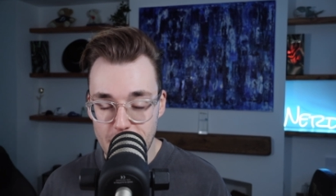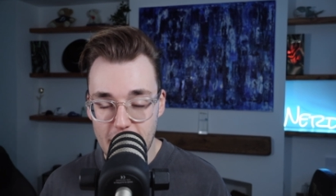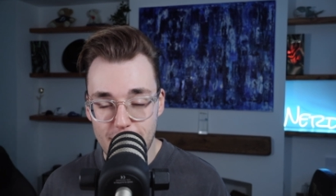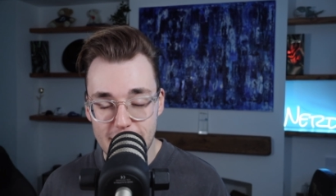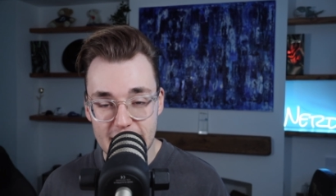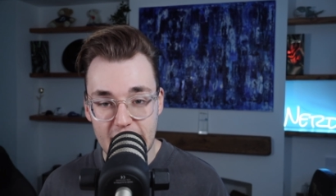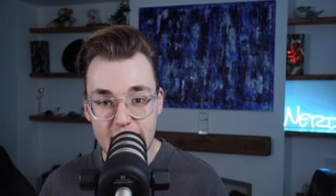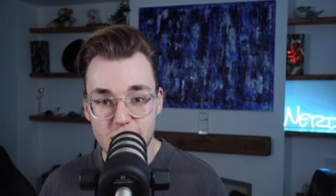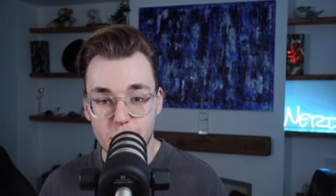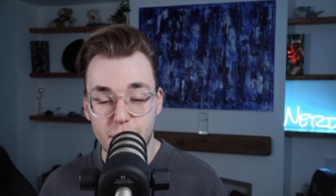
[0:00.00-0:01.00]
if it's a
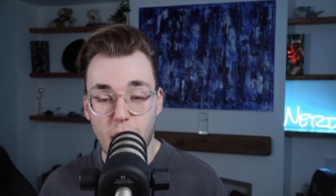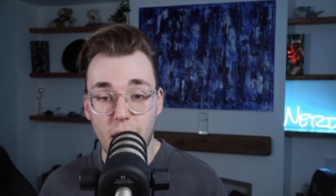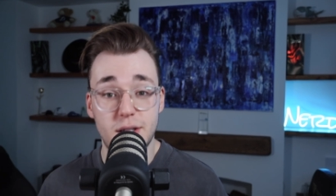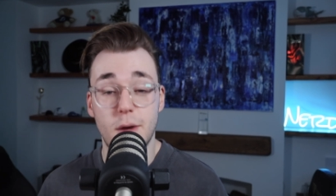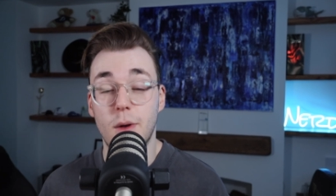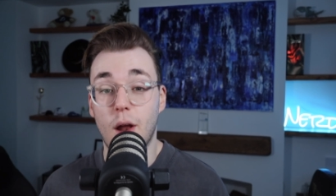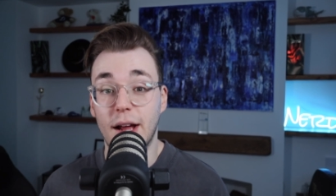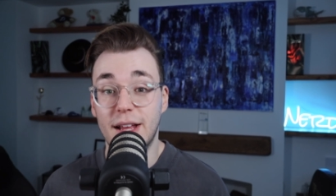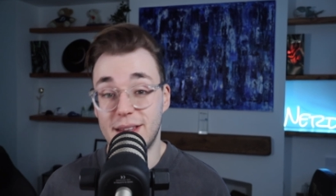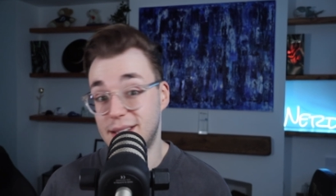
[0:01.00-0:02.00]
case of, I don't
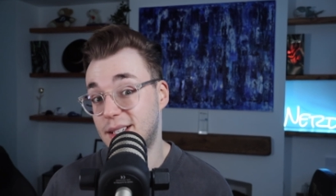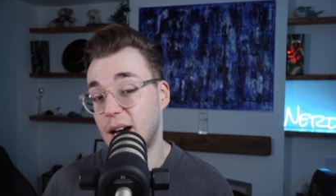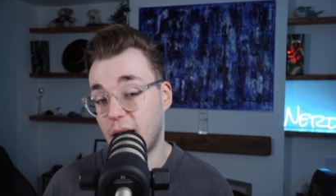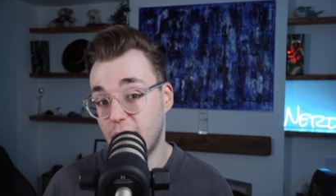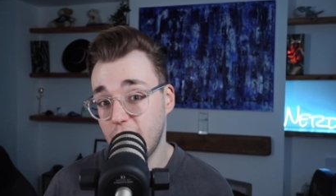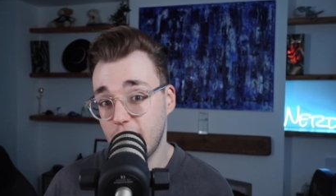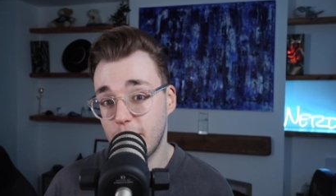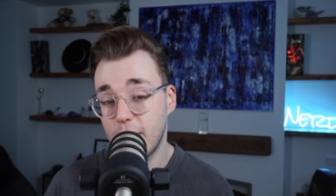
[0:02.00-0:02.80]
like this color